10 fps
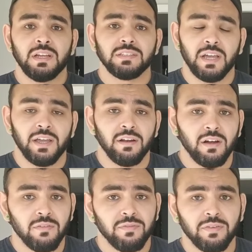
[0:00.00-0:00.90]
tie it
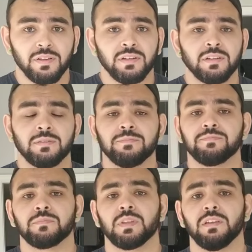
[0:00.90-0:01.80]
off.
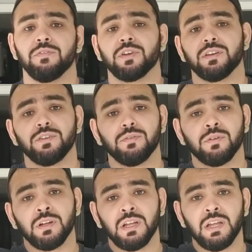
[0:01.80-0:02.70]
If you can
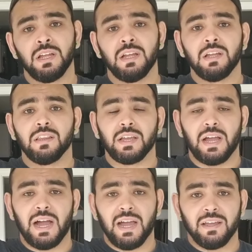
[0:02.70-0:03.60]
do like a
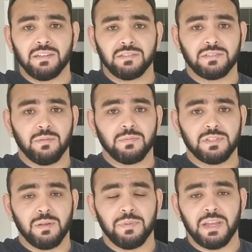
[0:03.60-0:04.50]
high,
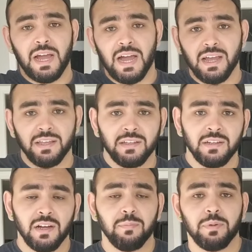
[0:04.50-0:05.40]
something high
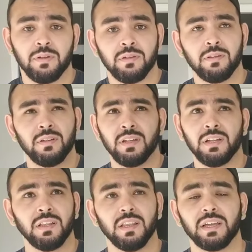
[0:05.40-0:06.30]
up,
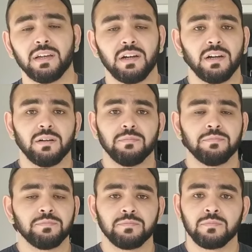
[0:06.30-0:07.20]
like a
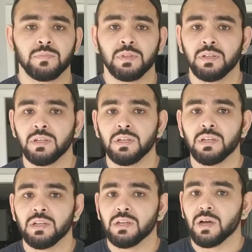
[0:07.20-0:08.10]

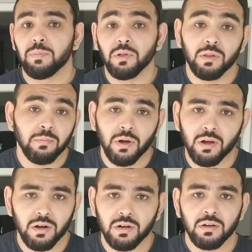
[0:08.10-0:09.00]
pull-up
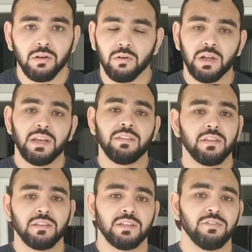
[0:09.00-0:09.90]
bar or
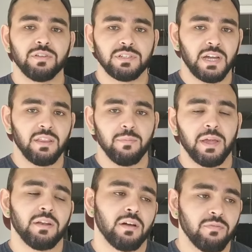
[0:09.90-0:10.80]
anything that you can tie the
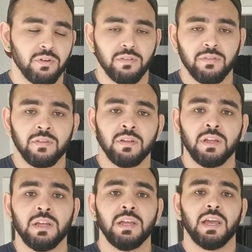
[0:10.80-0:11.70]
band off with
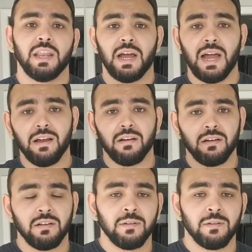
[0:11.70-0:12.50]
at a higher